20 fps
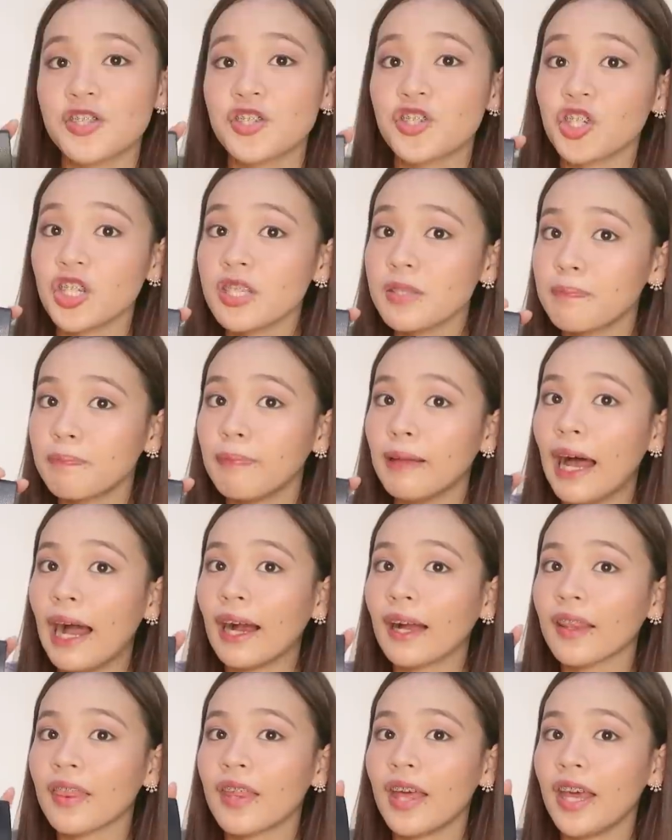Just
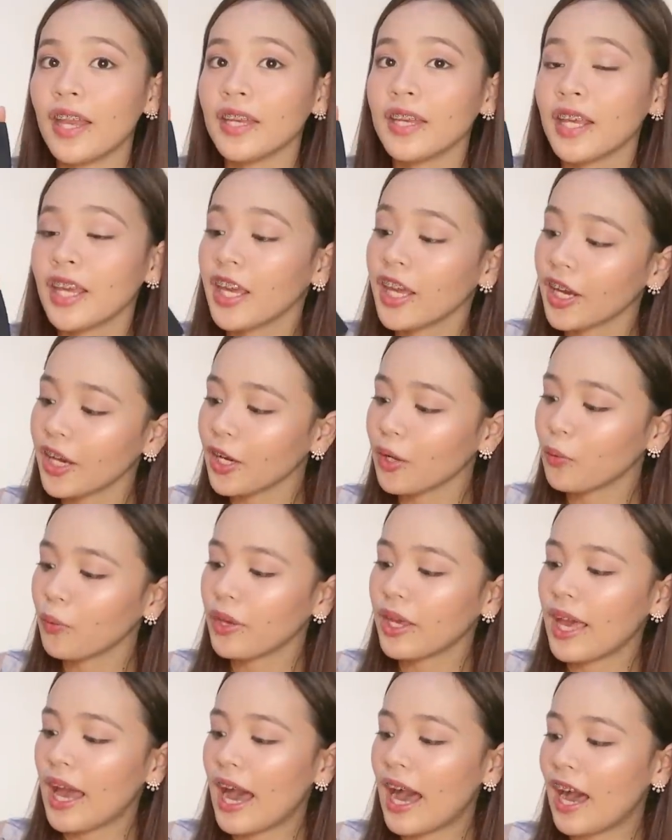black, then here
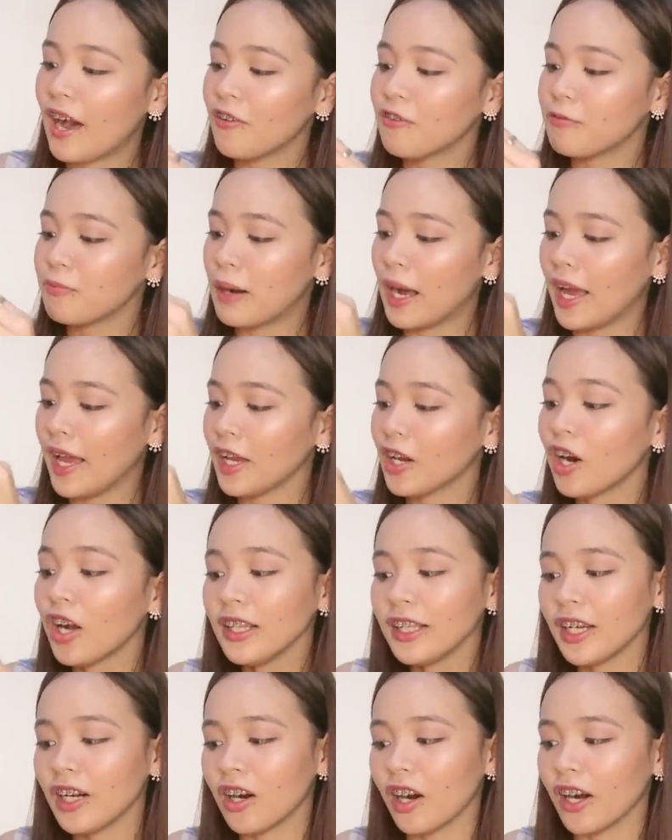we have my
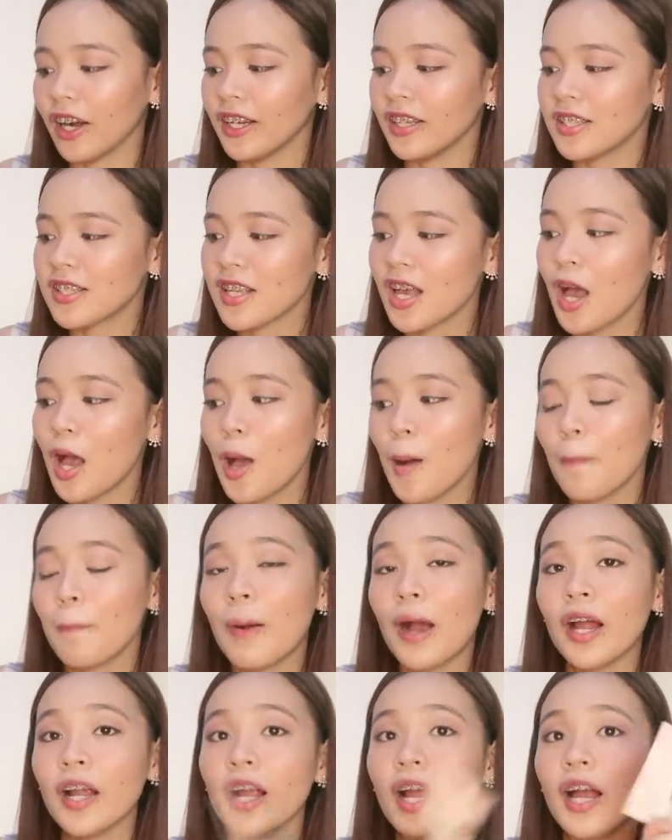calling cards
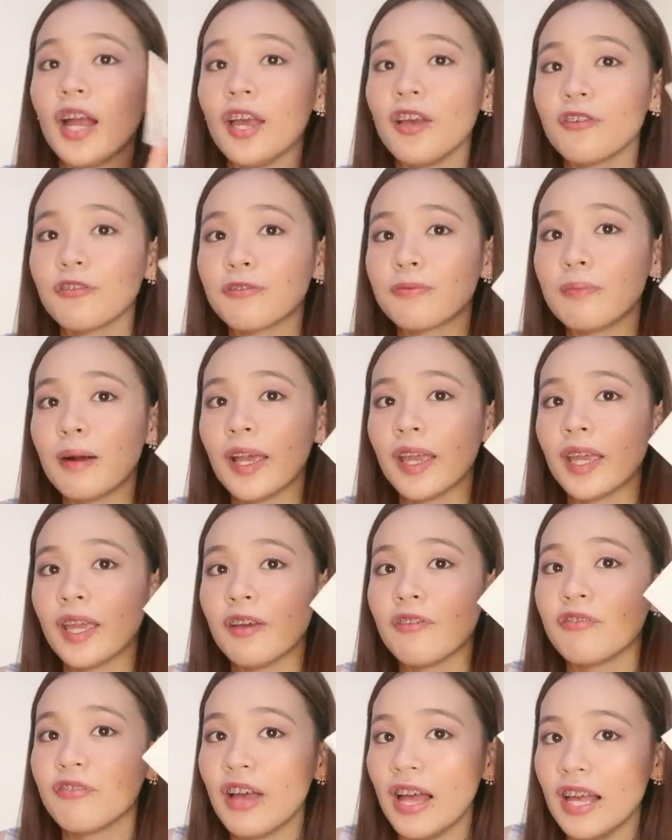para if may
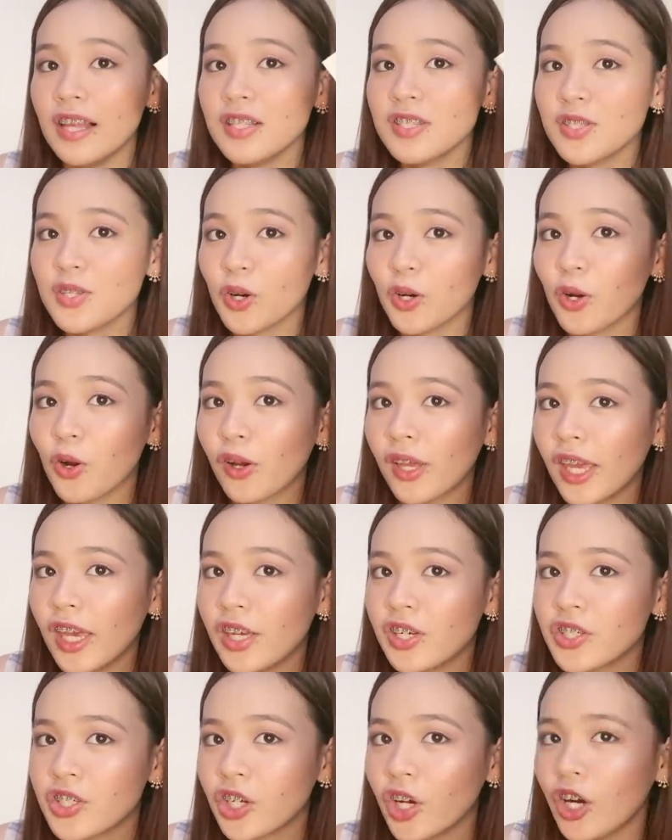events or
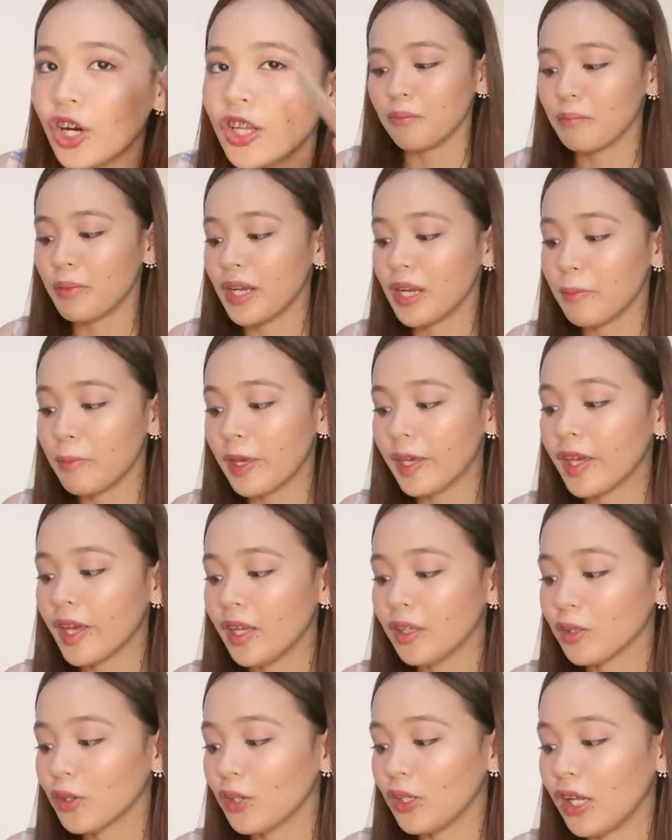occasion.
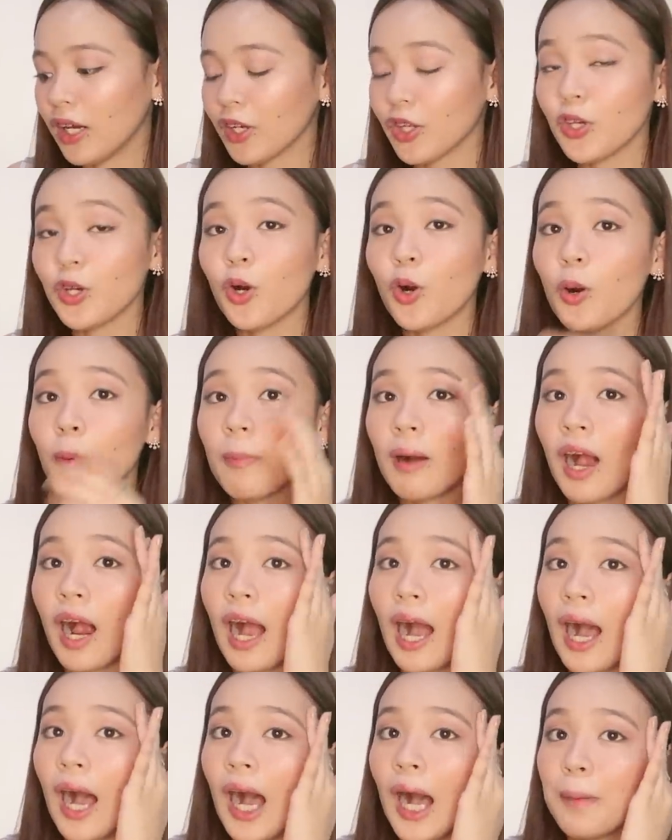Binibigyan ko lang yung
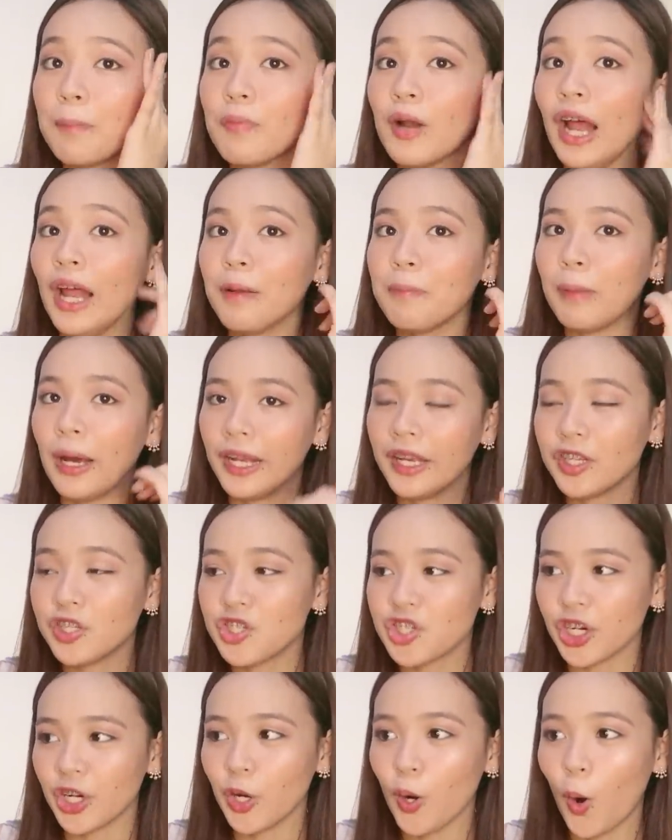mga brand
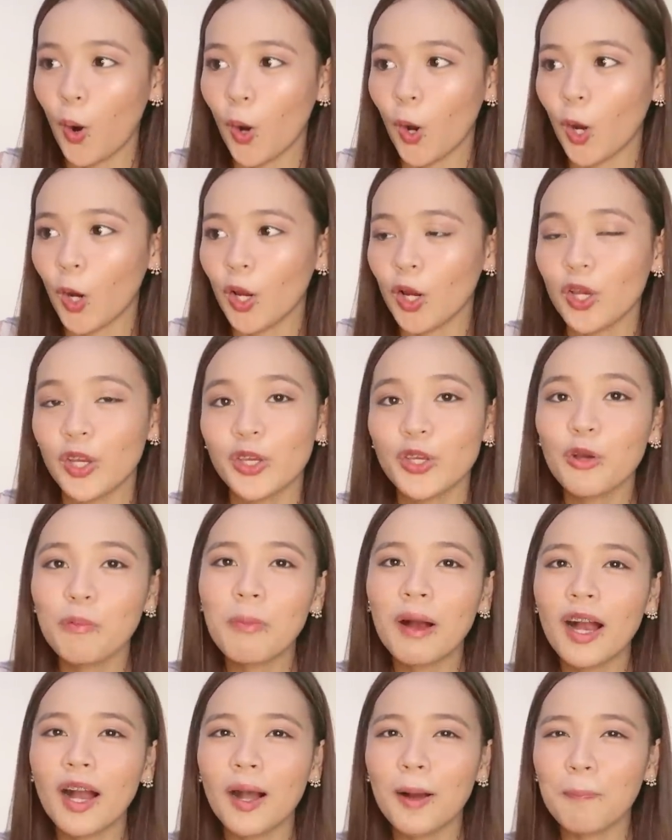manager or yung
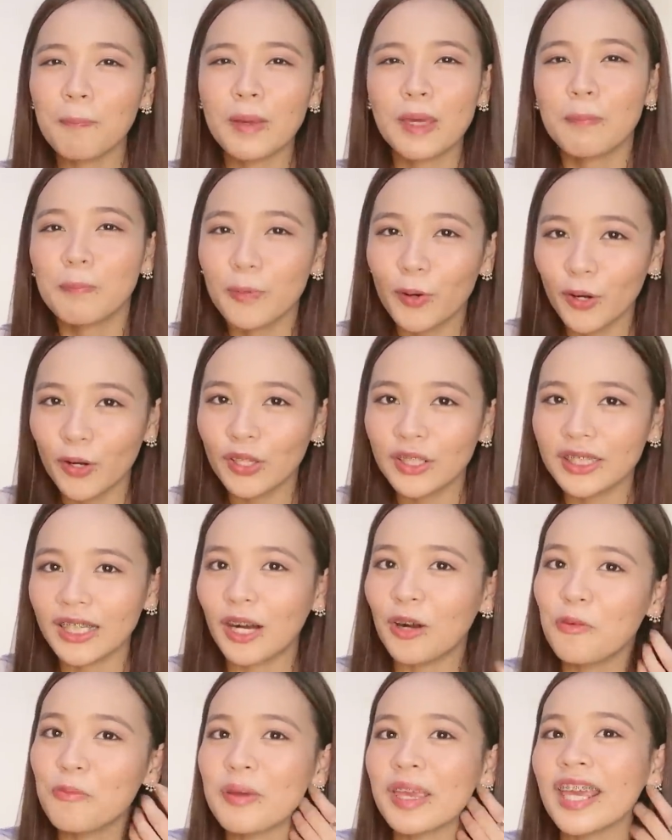mga people
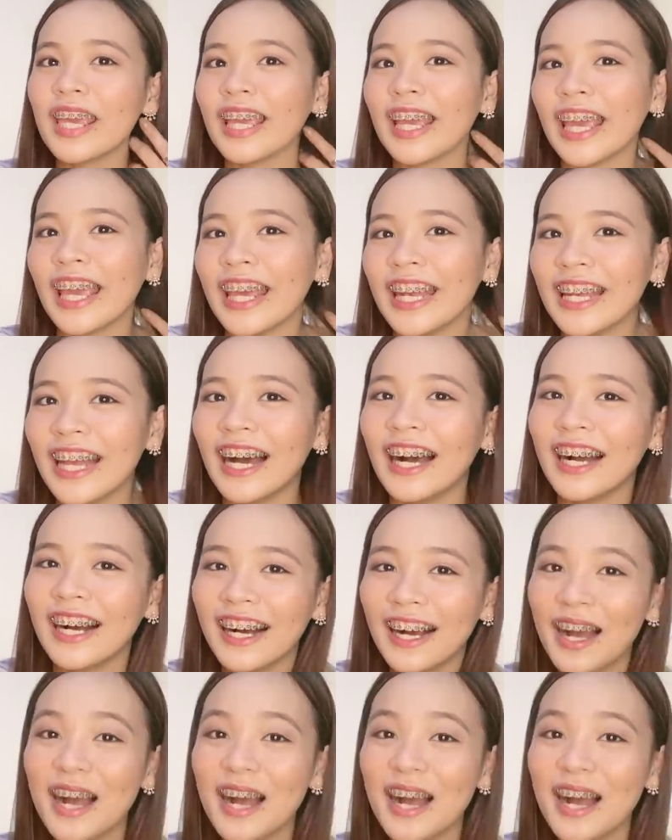na humihingi ng